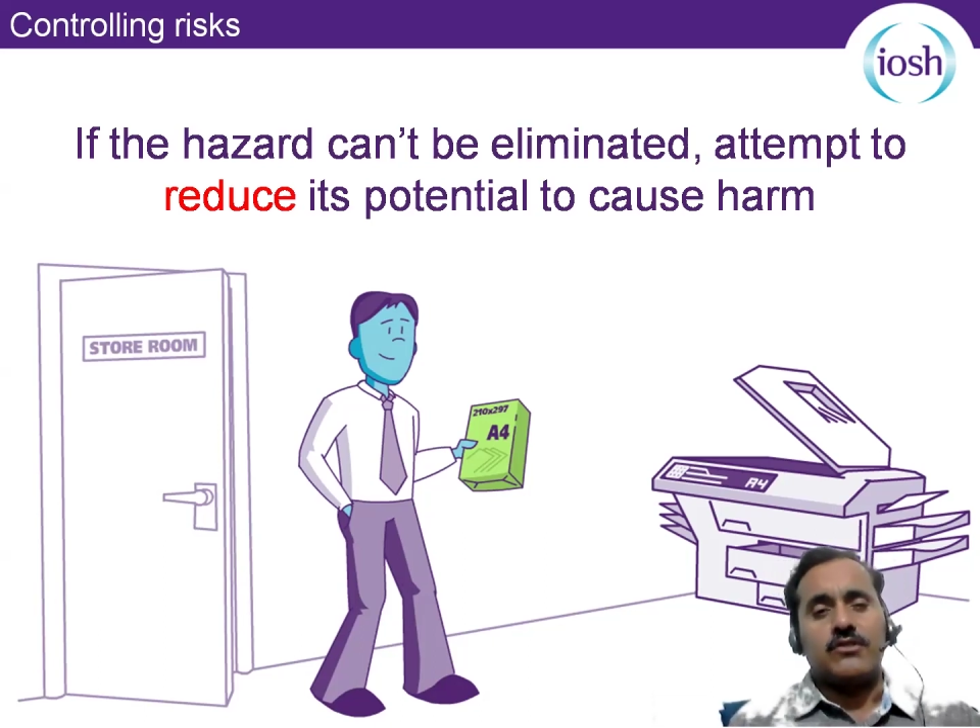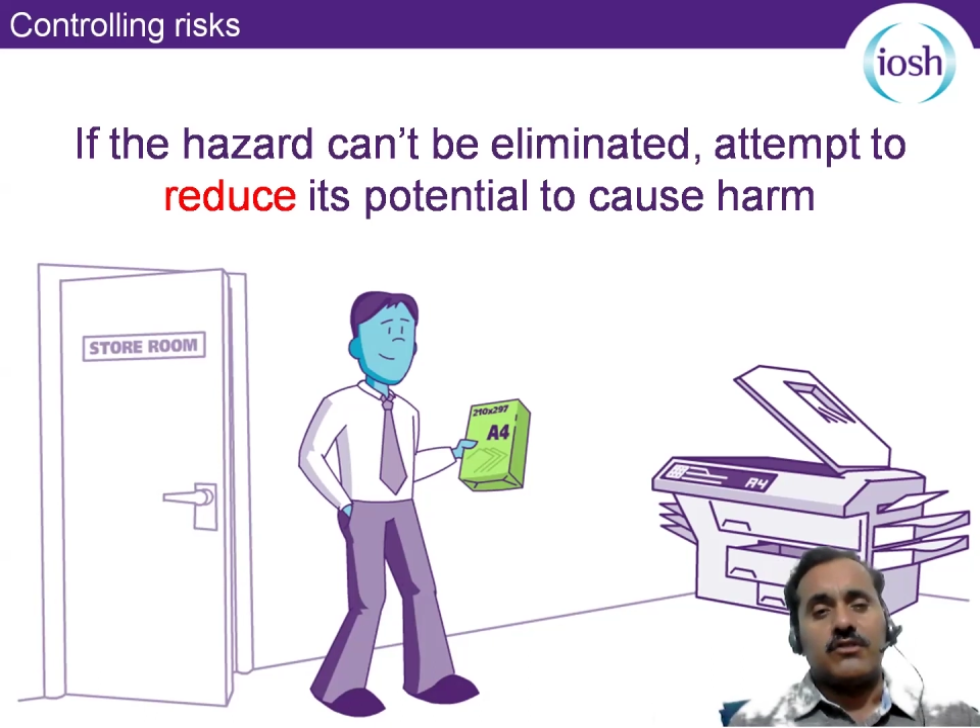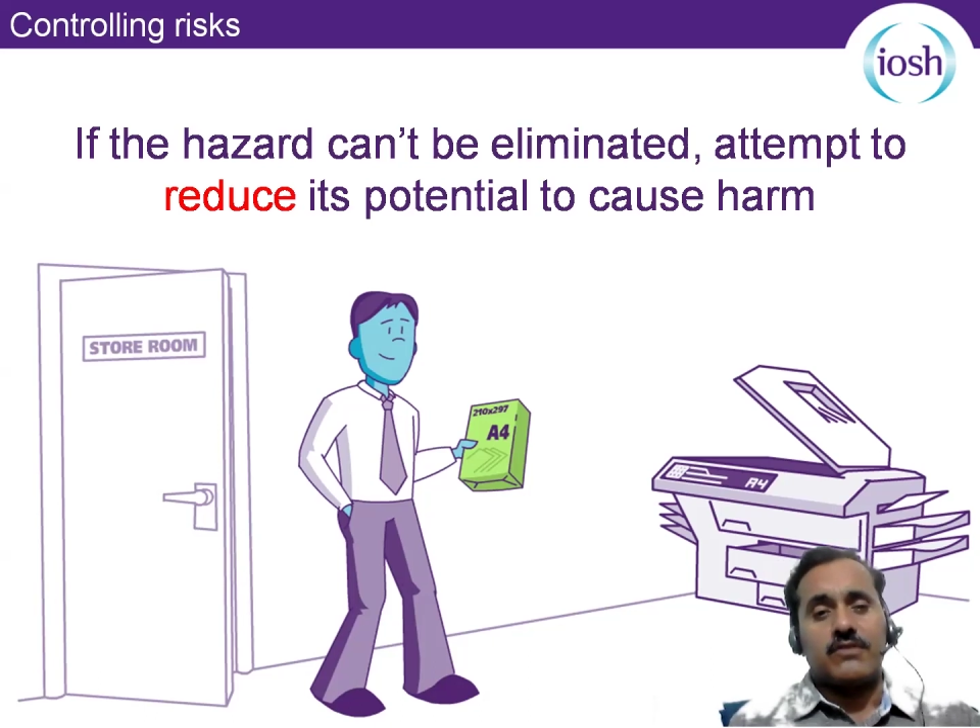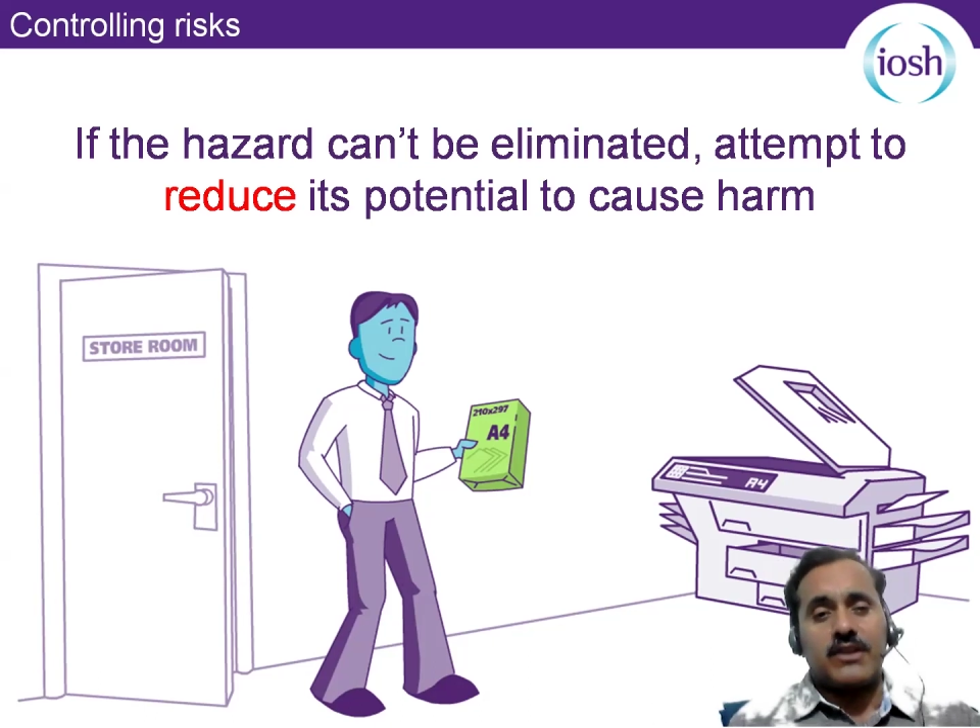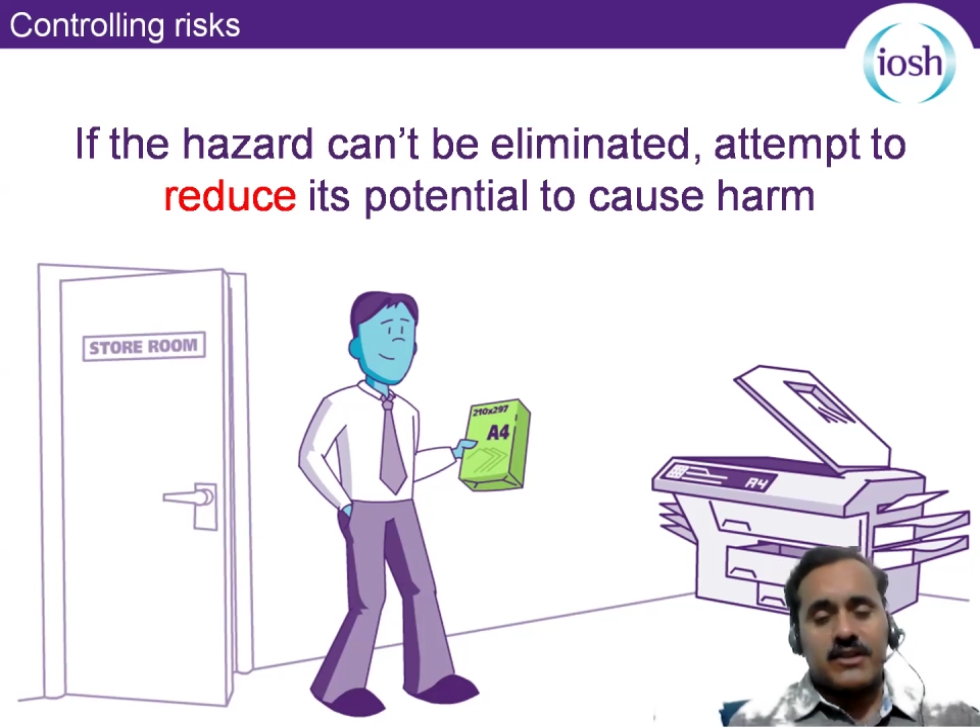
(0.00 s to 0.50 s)

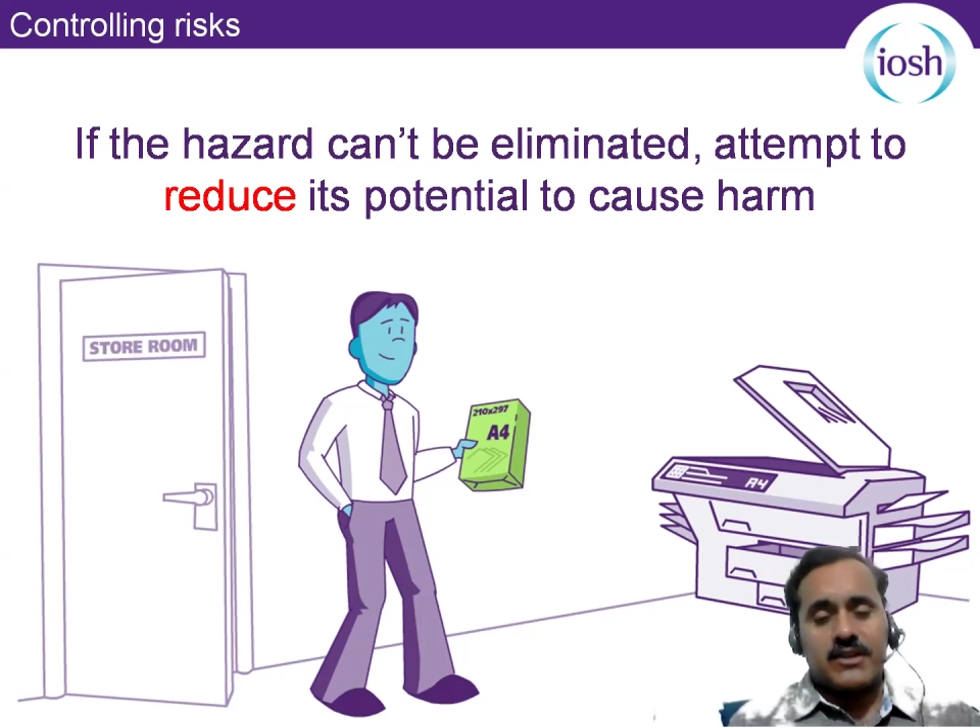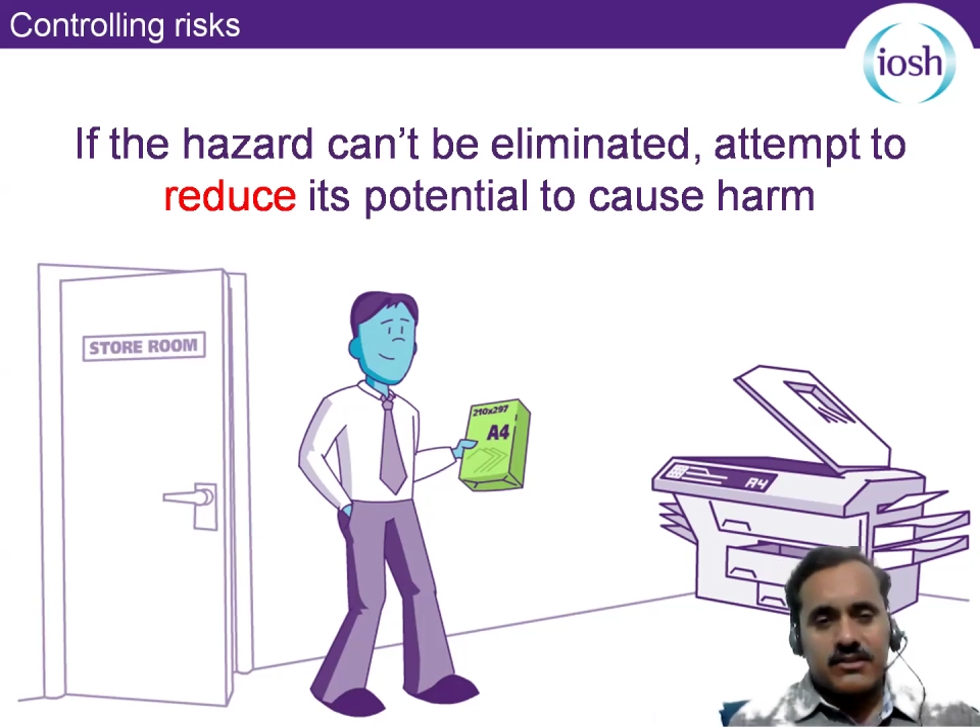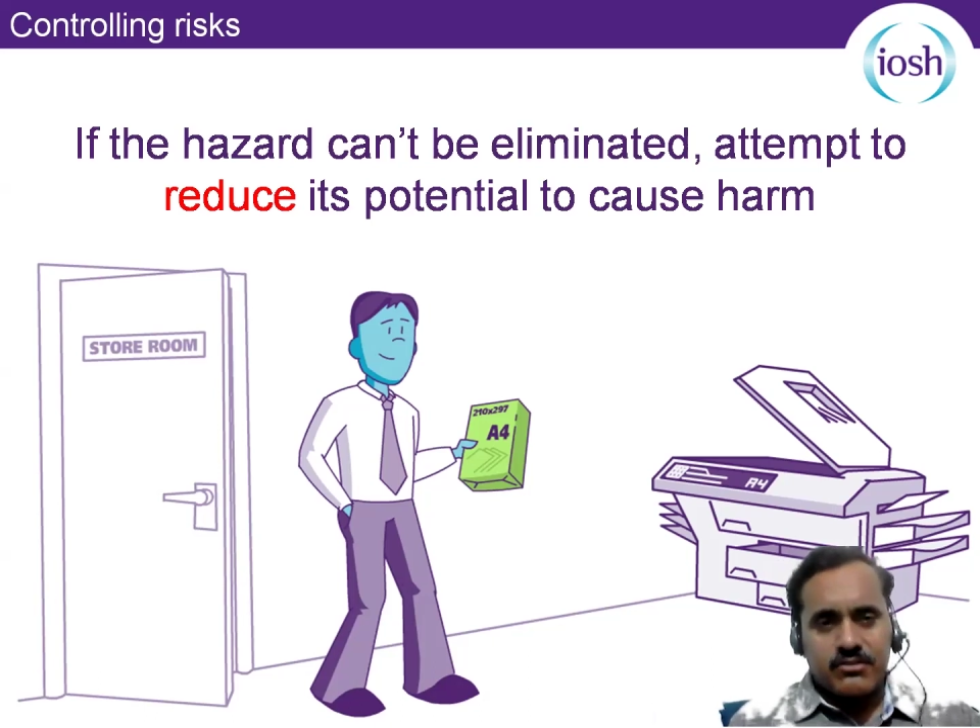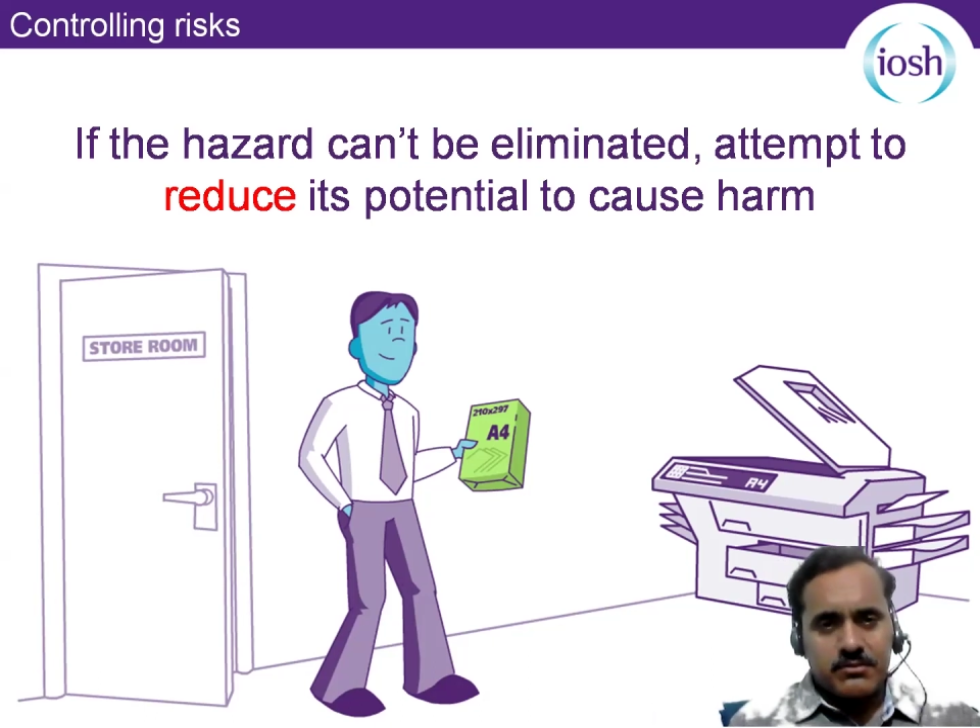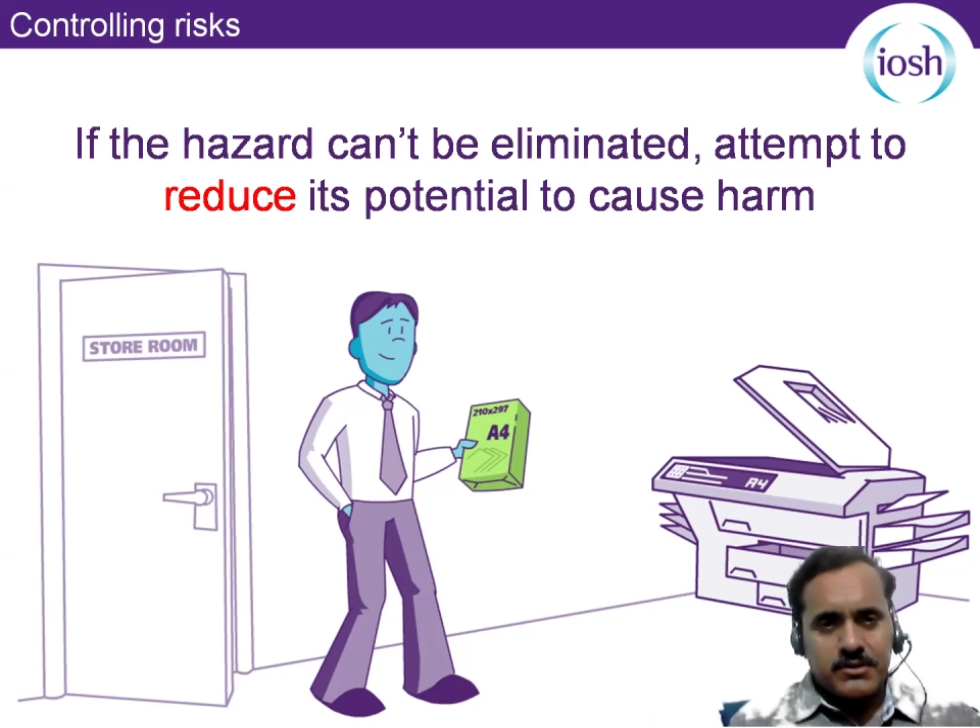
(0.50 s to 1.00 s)
your vehicle
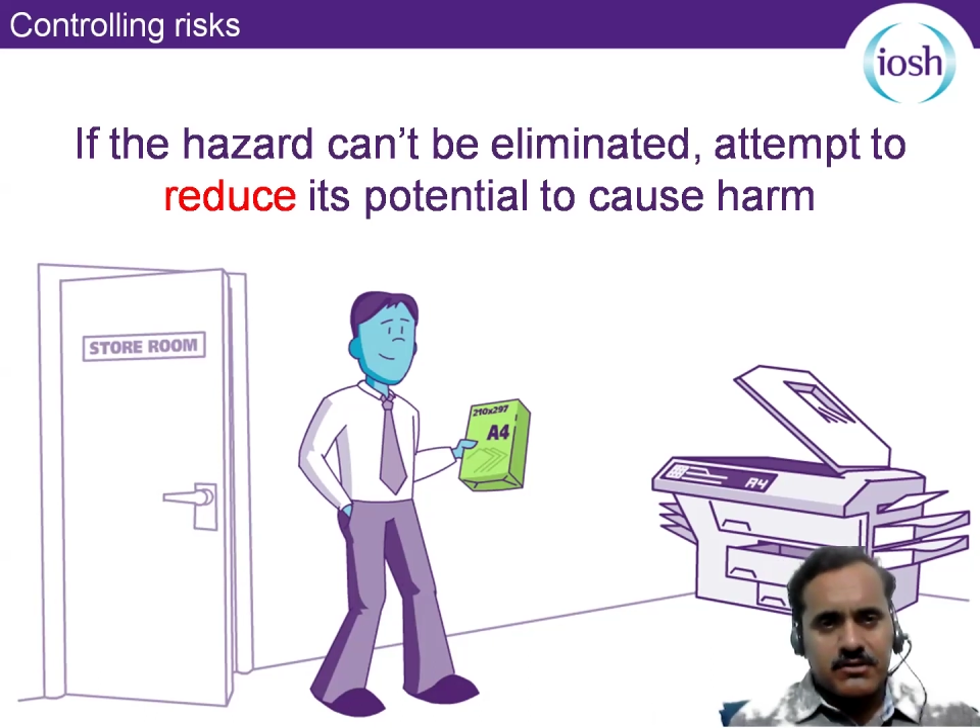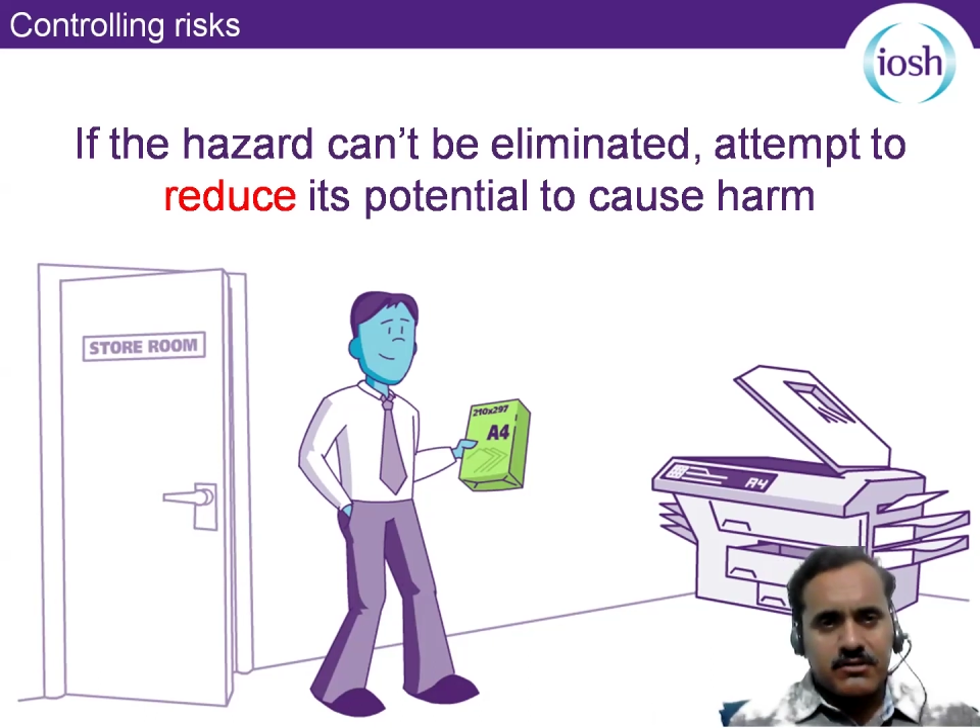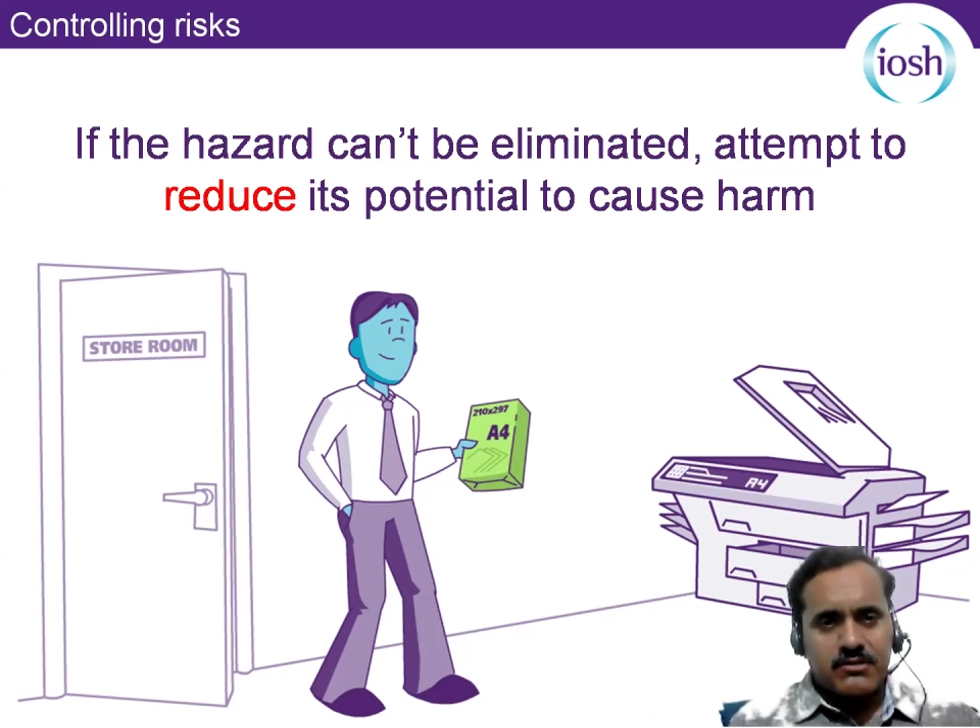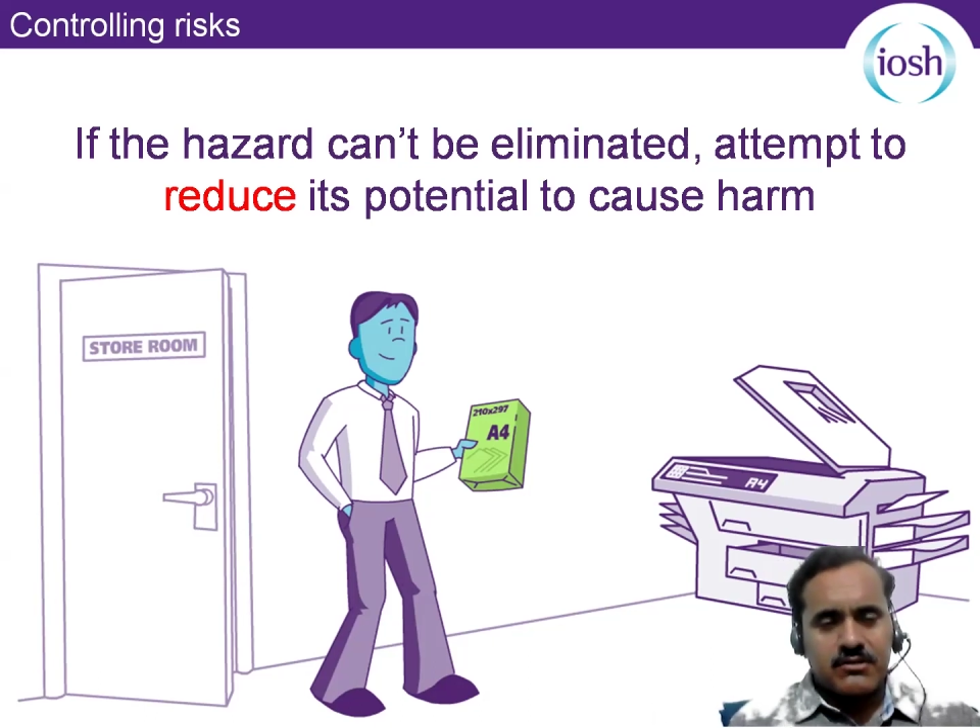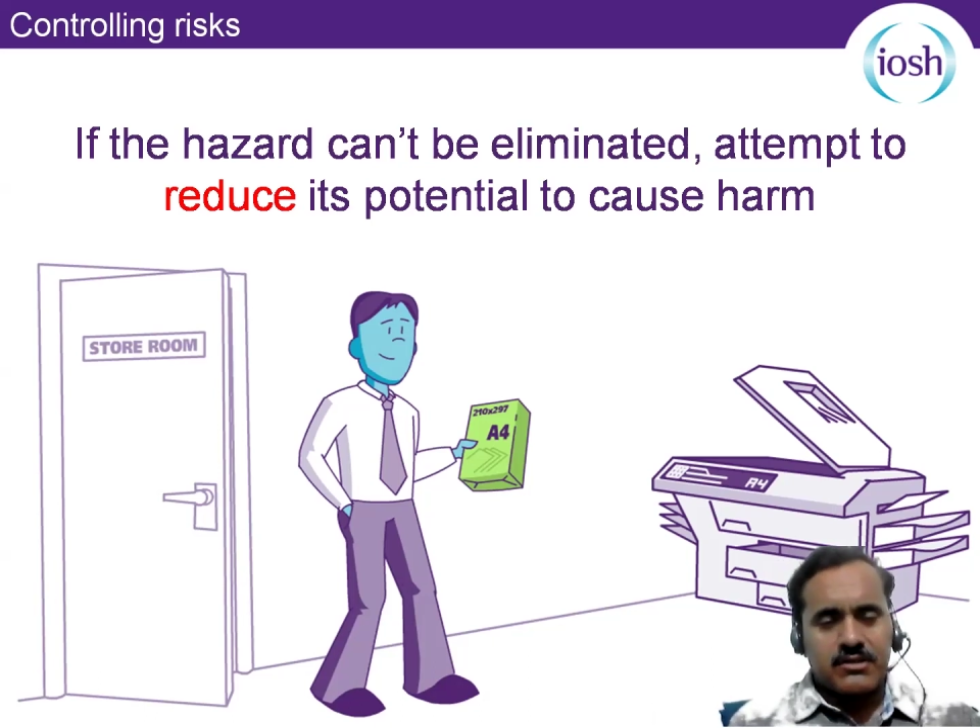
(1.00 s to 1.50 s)
should be good,